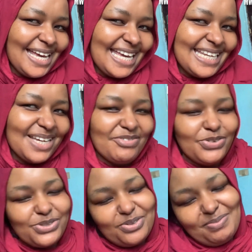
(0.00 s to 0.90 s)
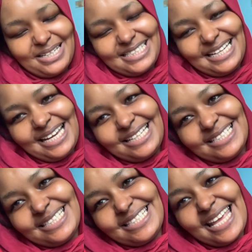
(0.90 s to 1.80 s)
I love you so much,
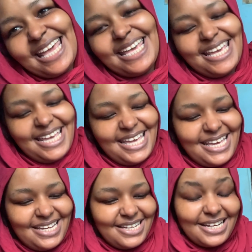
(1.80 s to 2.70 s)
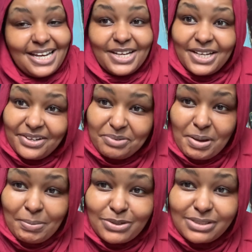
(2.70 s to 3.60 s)
guys. And
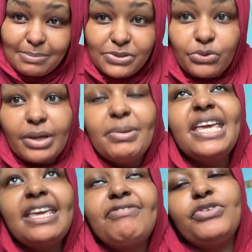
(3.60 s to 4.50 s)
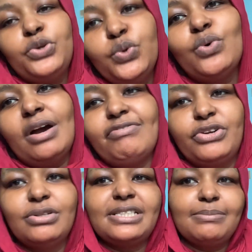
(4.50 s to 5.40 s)
remember to subscribe if you have
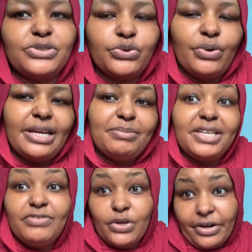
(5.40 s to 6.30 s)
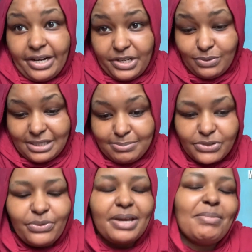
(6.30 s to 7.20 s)
not subscribed. If you are a new
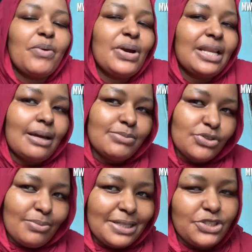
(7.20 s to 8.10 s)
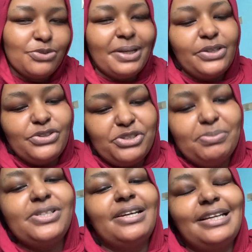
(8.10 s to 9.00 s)
subscriber, welcome so much to my
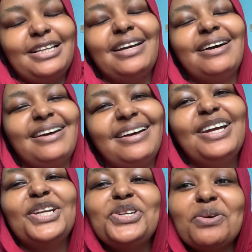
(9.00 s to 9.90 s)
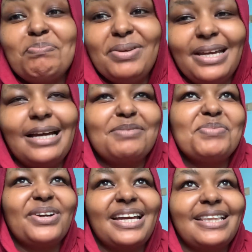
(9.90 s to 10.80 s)
YouTube channel. Don't be
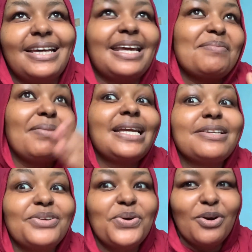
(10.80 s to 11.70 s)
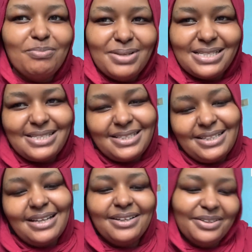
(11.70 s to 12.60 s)
heartbroken that I might go
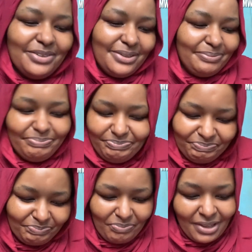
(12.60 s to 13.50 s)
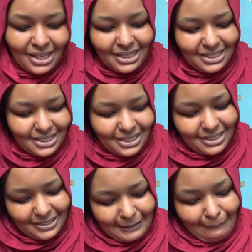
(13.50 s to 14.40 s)
missing in
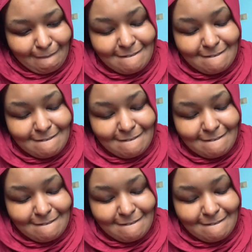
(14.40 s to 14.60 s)
the